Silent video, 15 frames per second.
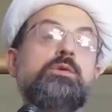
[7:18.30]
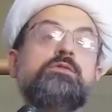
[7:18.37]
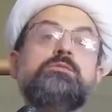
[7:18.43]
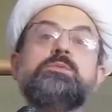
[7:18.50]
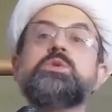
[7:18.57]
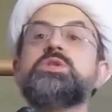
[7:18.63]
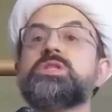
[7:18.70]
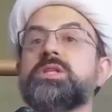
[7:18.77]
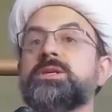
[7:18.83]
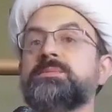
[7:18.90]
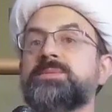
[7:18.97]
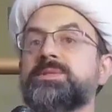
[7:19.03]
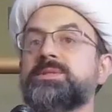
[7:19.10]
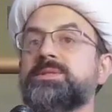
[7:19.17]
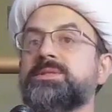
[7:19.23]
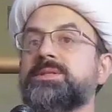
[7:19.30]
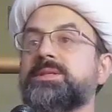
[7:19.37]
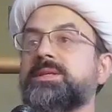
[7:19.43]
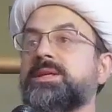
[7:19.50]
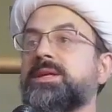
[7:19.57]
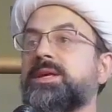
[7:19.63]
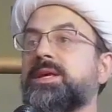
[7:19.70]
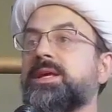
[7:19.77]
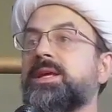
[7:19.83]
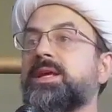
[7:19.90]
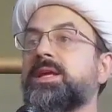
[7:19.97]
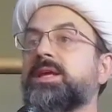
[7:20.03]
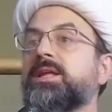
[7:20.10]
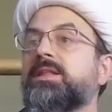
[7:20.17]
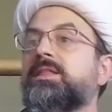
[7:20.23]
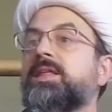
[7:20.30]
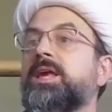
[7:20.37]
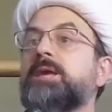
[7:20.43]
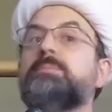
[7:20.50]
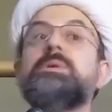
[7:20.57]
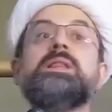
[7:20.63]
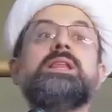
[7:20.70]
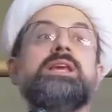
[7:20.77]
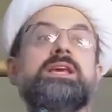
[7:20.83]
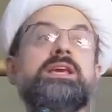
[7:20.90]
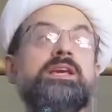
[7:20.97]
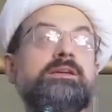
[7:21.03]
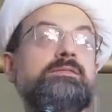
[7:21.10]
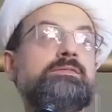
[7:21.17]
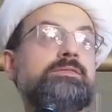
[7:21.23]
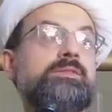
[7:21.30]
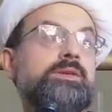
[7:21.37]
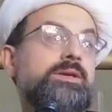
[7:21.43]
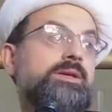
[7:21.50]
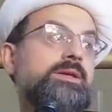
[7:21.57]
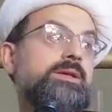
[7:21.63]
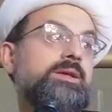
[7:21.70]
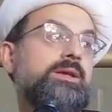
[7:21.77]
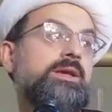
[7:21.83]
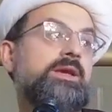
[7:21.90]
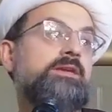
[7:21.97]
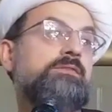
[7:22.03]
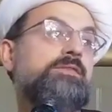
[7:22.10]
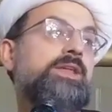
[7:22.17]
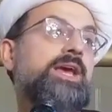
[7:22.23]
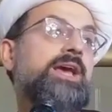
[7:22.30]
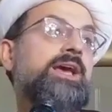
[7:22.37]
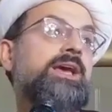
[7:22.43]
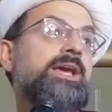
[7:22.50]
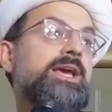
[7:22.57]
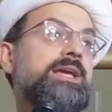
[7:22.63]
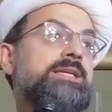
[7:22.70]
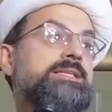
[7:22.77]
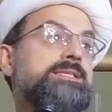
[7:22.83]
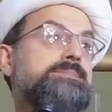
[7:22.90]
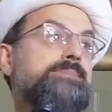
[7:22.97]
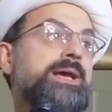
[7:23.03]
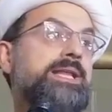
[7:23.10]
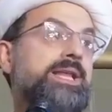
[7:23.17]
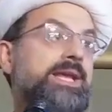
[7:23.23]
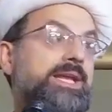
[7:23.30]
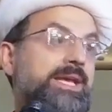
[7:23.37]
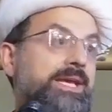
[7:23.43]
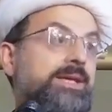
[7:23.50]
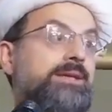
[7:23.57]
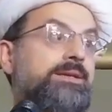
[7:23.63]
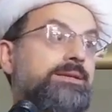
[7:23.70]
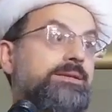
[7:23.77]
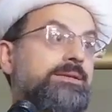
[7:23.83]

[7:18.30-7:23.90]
of Muslims. They believe if the ayah is Madani,